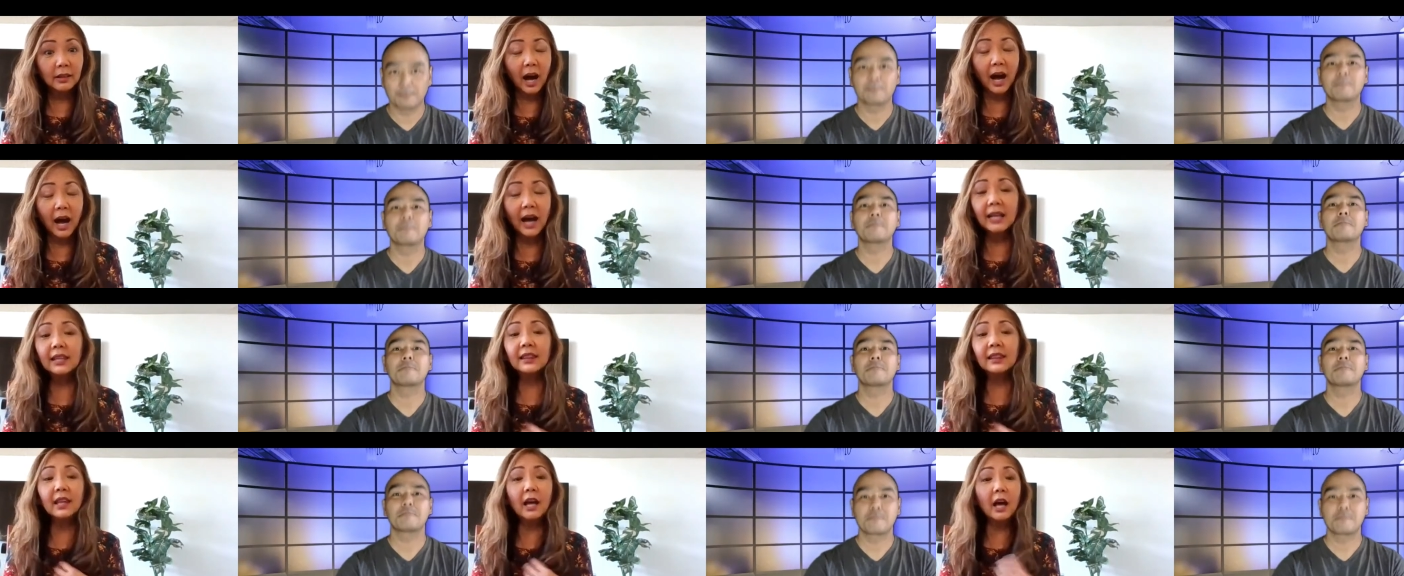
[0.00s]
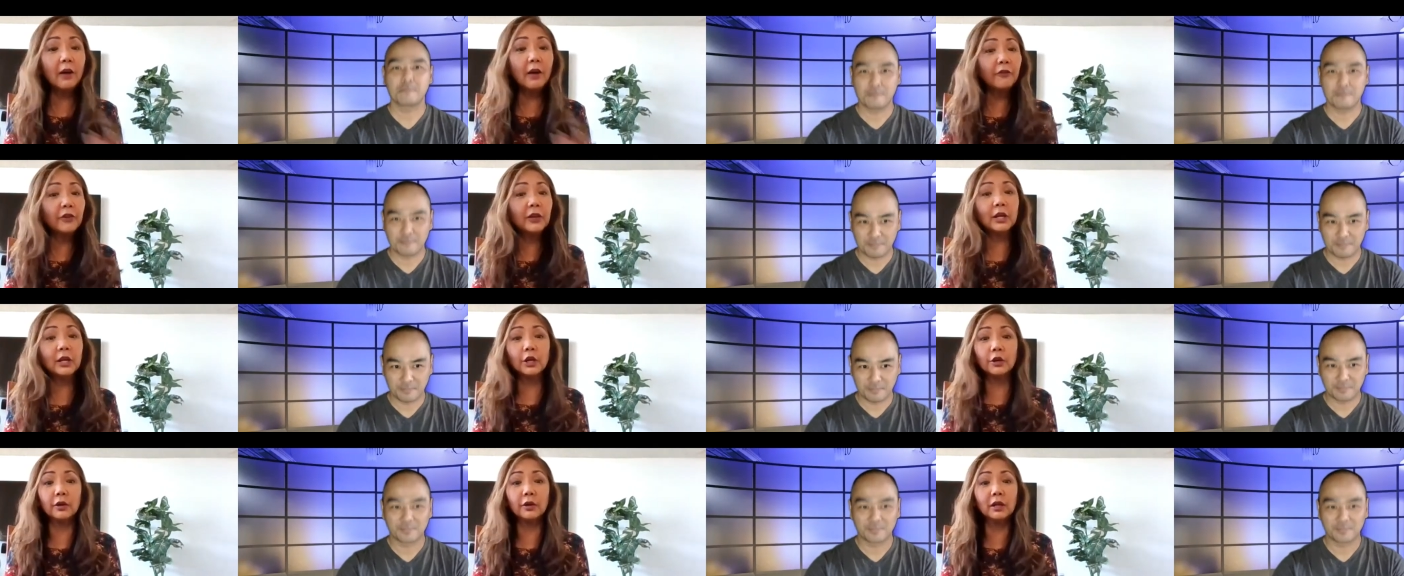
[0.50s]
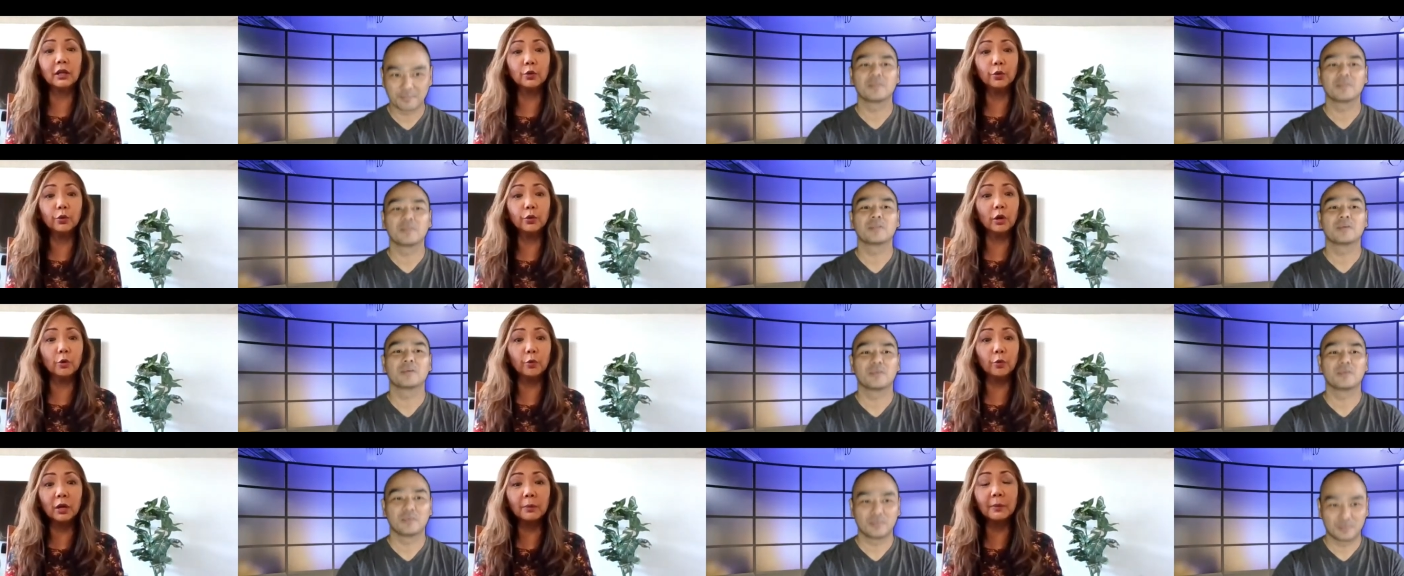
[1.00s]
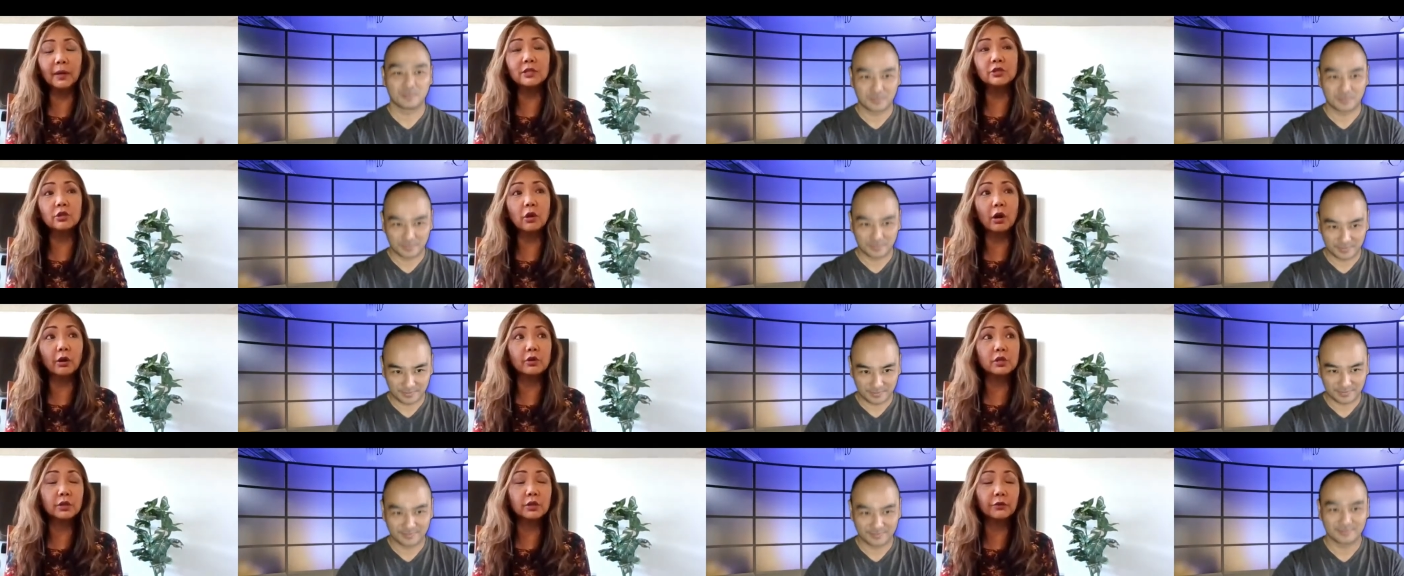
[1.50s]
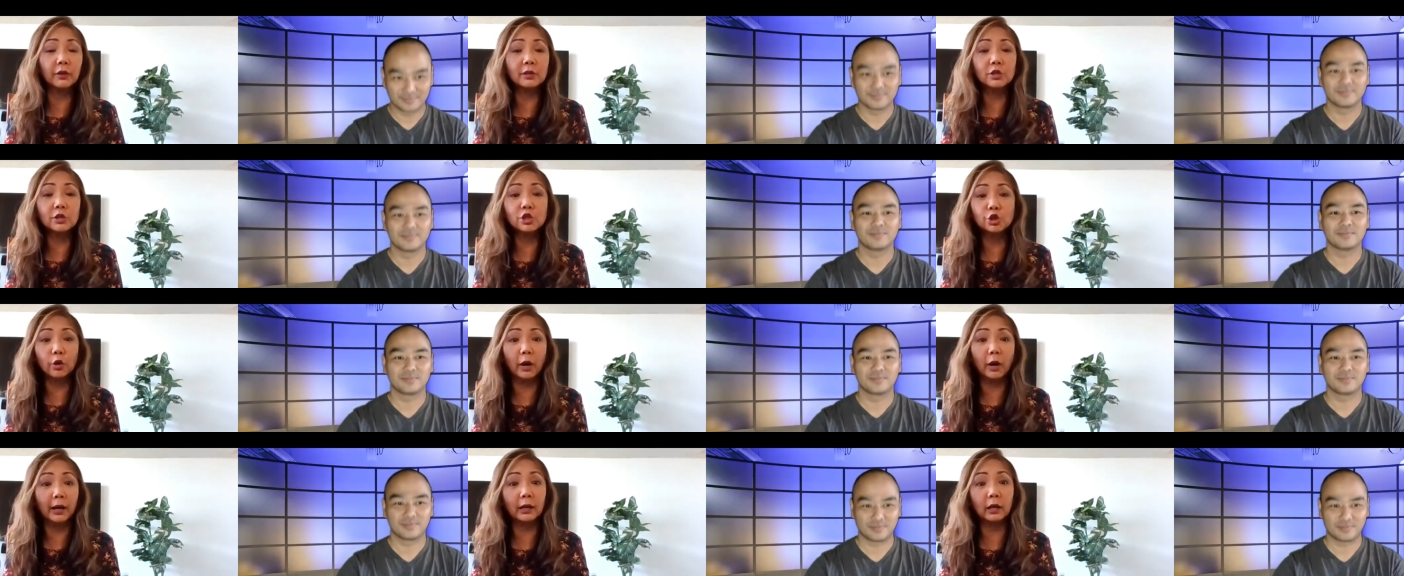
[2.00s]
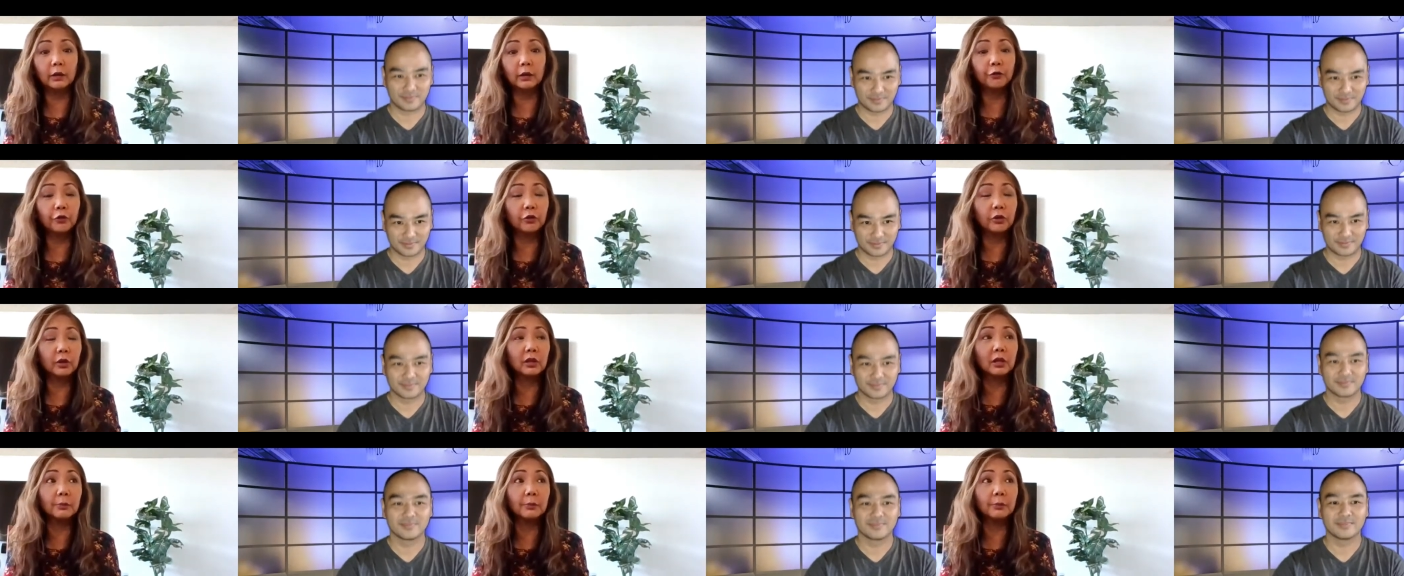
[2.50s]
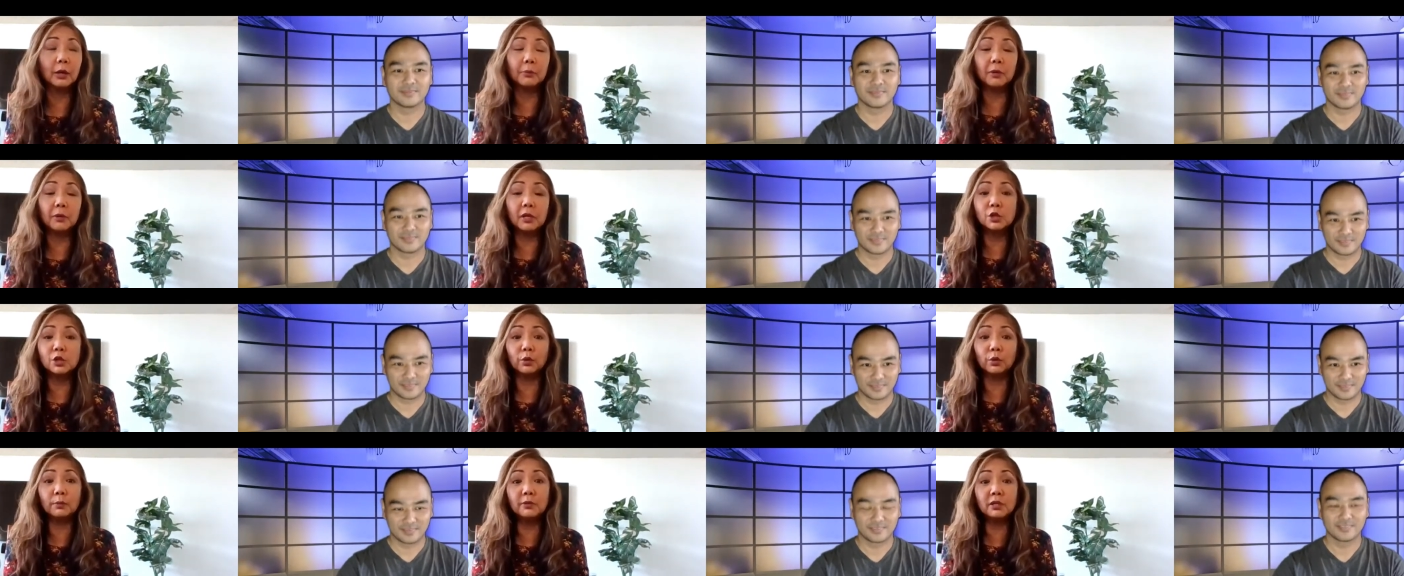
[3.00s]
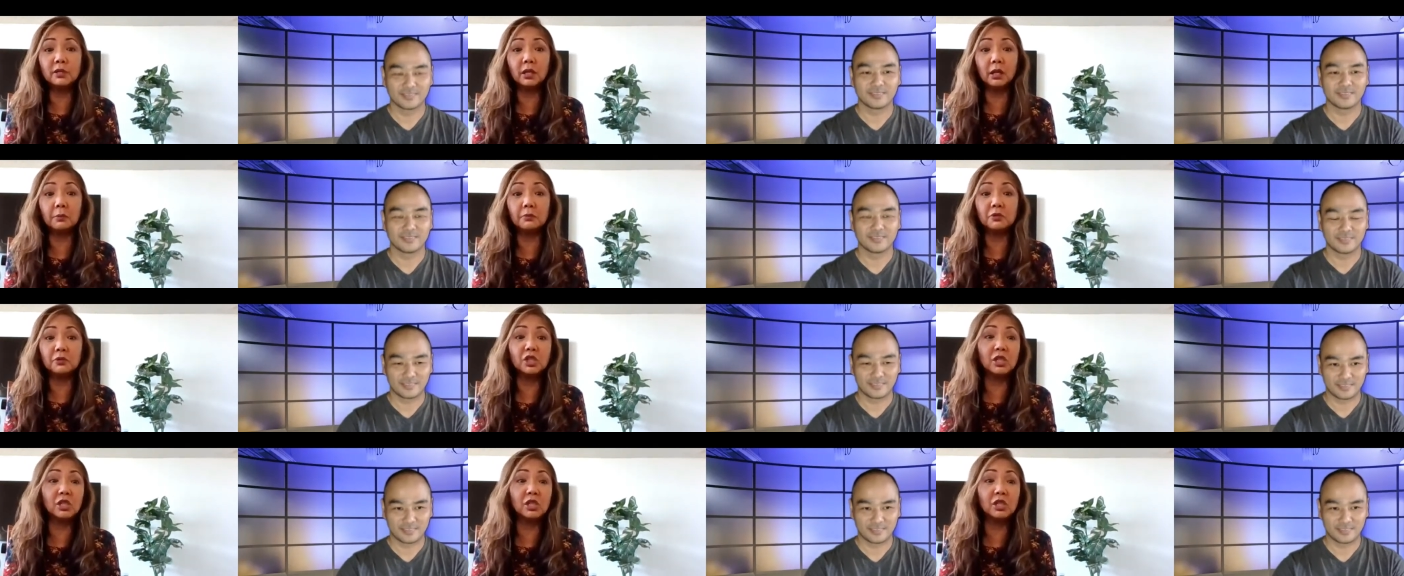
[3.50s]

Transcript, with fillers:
Speaker 1: I love hearing where one of my daughter's friends tried out for the Kamehameha swim team.